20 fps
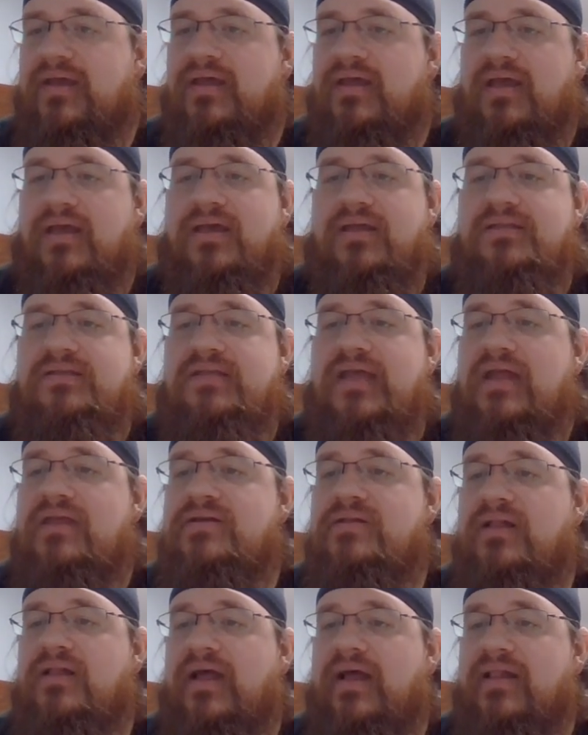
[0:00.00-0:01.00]
Uh,
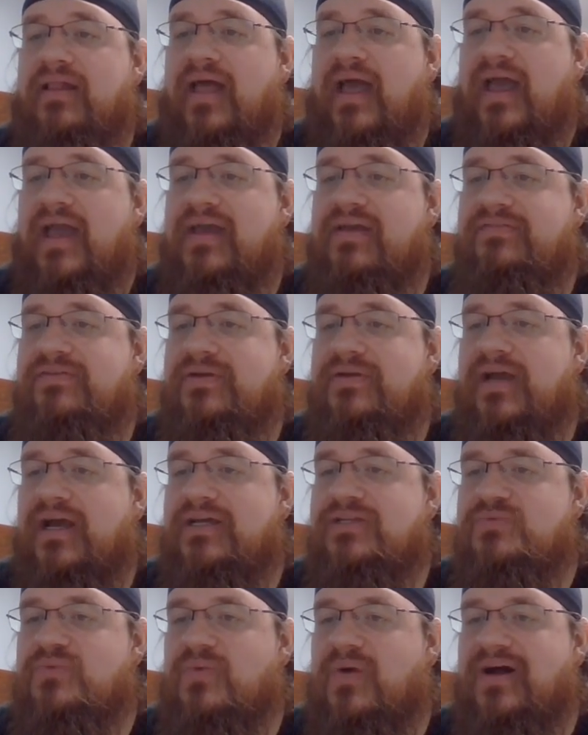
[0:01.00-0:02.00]
Daniel L. Hey, if you
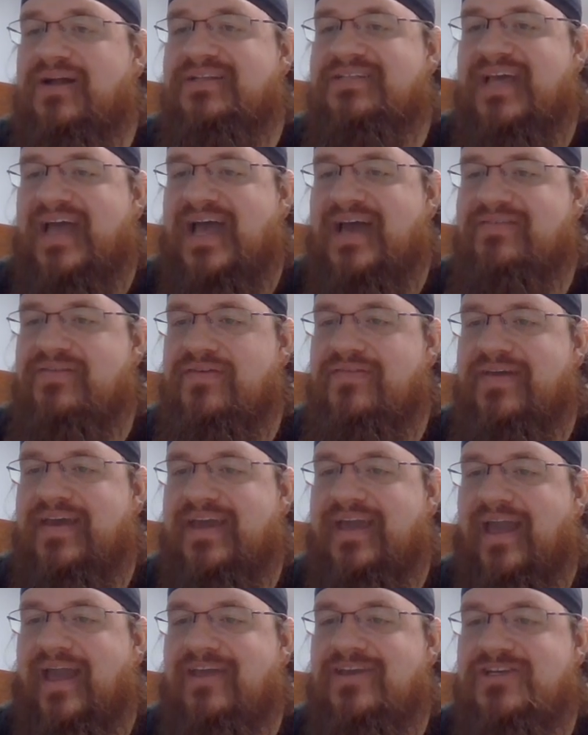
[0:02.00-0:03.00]
guys want to have a
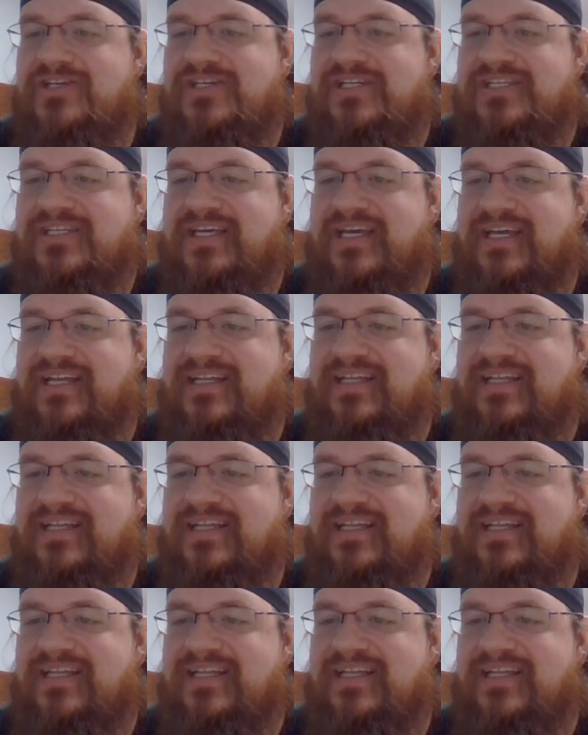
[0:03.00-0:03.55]
vacation, just get